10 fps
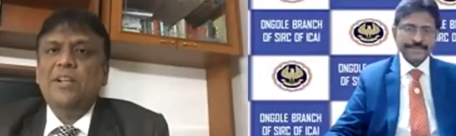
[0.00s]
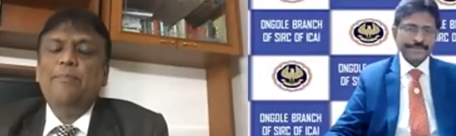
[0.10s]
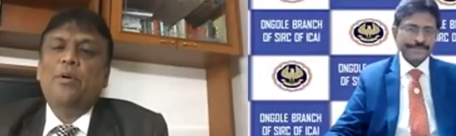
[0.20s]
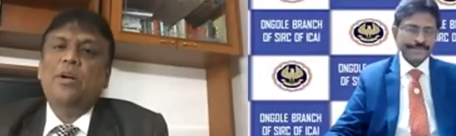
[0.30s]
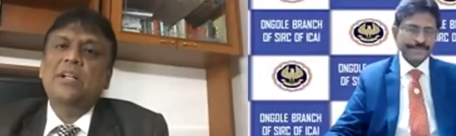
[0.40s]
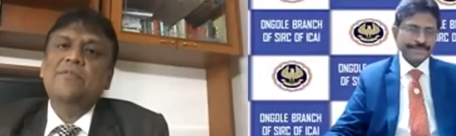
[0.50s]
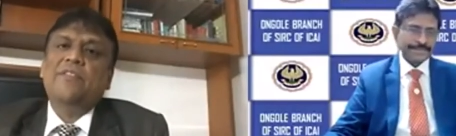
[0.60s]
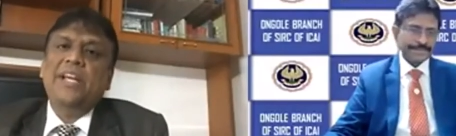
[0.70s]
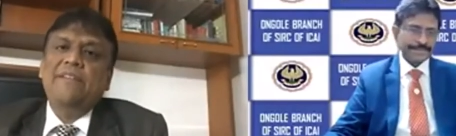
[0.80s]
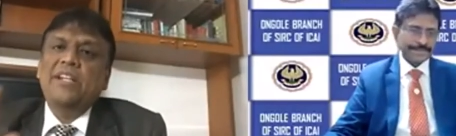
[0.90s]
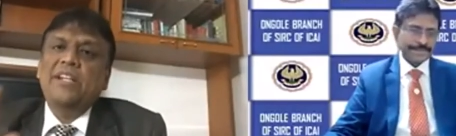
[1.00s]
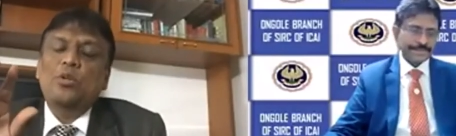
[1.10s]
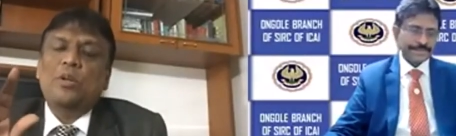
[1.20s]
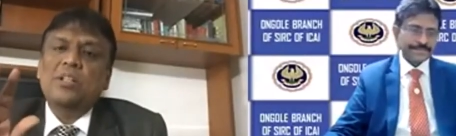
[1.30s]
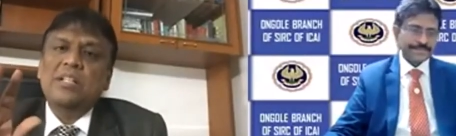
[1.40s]
Speaker 1: important is why we need
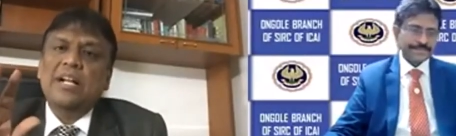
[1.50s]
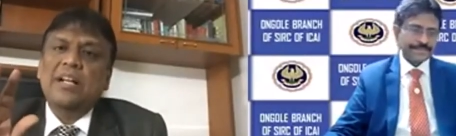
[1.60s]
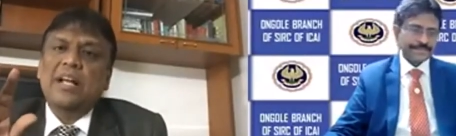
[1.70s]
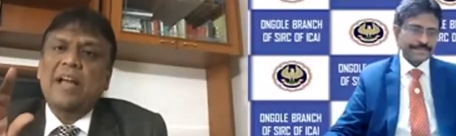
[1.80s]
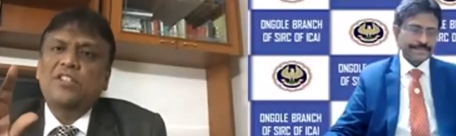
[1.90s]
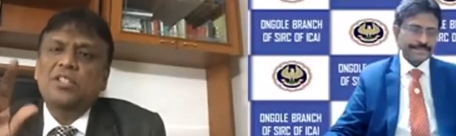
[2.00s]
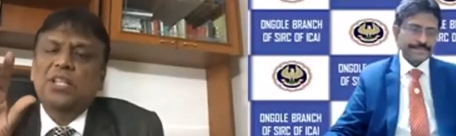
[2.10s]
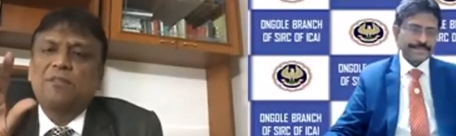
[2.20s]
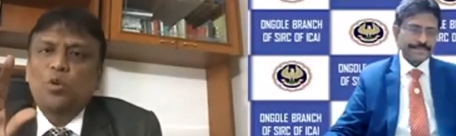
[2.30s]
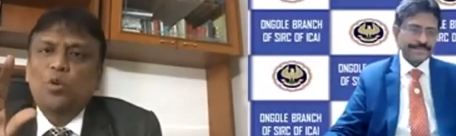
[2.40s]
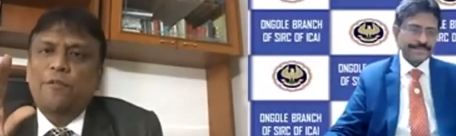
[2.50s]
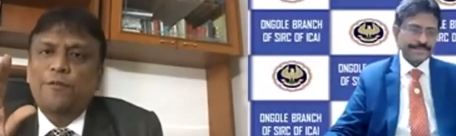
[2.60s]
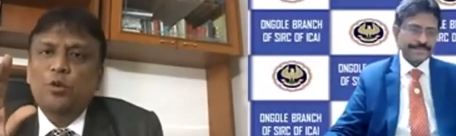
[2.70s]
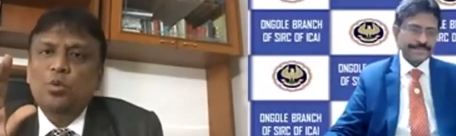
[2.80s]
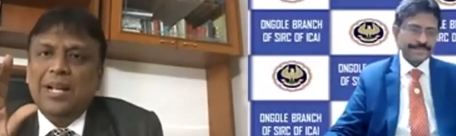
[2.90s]
to understand. I've just given you a
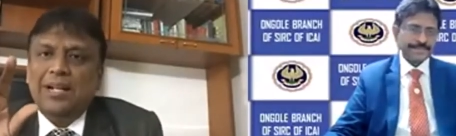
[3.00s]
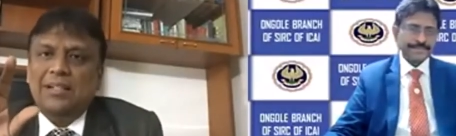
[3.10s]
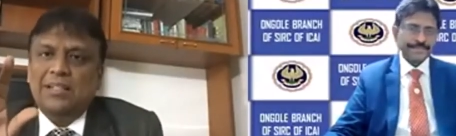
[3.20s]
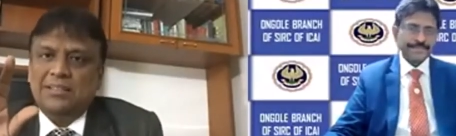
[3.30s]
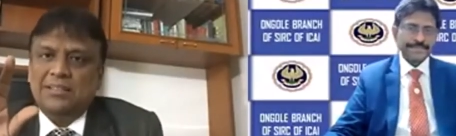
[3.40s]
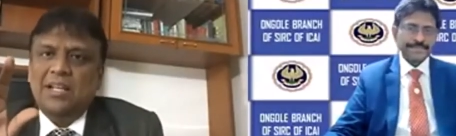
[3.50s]
few sectors.